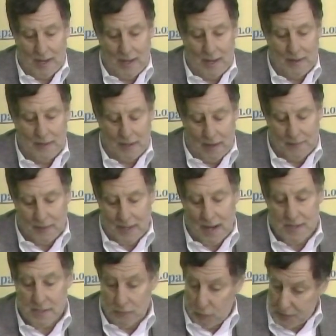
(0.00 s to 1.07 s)
in the
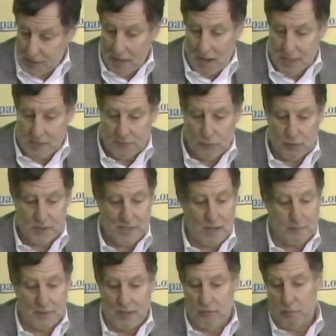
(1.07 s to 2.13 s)
case of Wisconsin, for
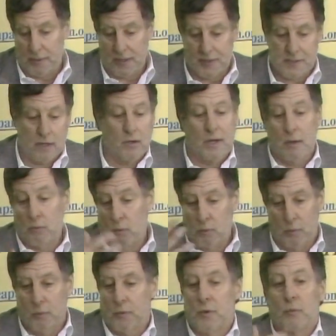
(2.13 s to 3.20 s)
example, everybody said, okay, well,
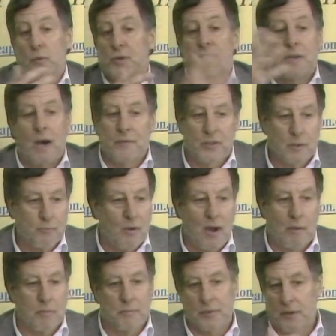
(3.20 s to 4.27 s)
we're solving the
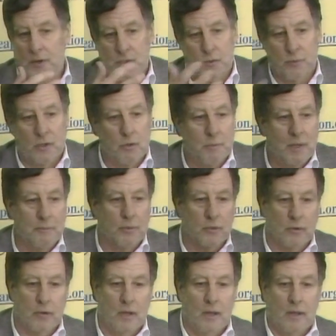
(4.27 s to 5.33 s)
problem because we're
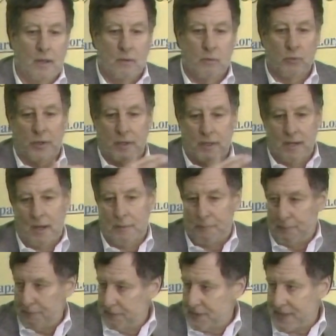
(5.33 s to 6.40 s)
going to
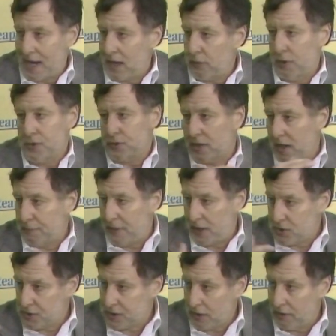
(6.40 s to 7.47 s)
cut salaries or cut
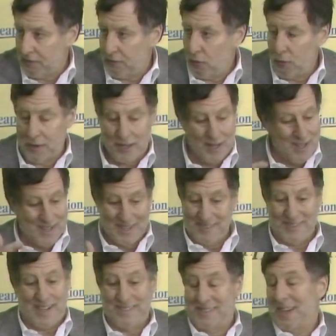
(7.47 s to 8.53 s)
pensions going forward.
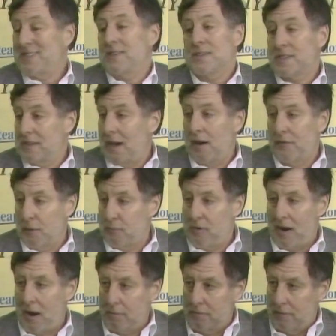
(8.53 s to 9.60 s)
That doesn't solve the
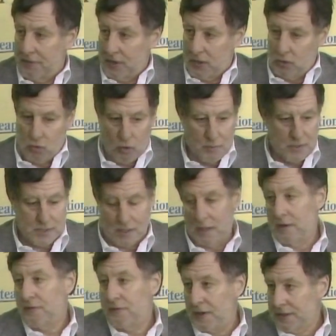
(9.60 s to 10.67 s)
problem of the enormous
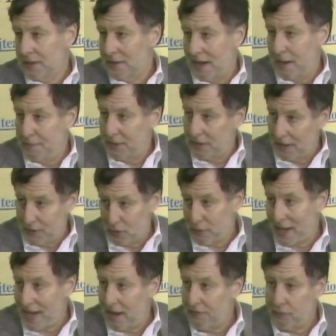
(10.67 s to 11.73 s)
unfunded liability that
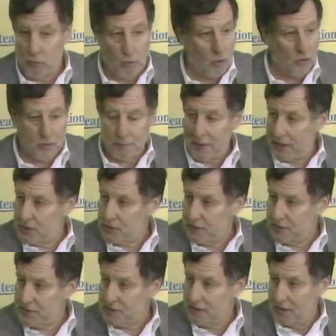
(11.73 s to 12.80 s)
you have for all the
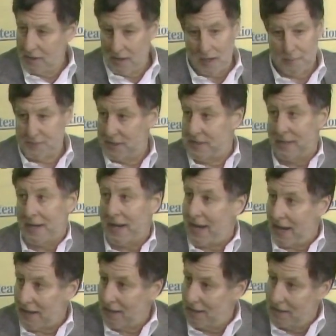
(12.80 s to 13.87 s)
pensions up to
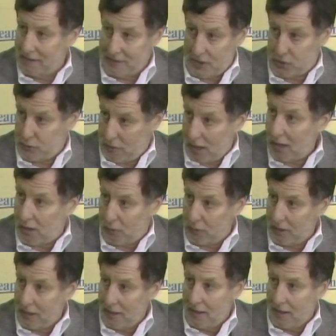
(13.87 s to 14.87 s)
today that you owe.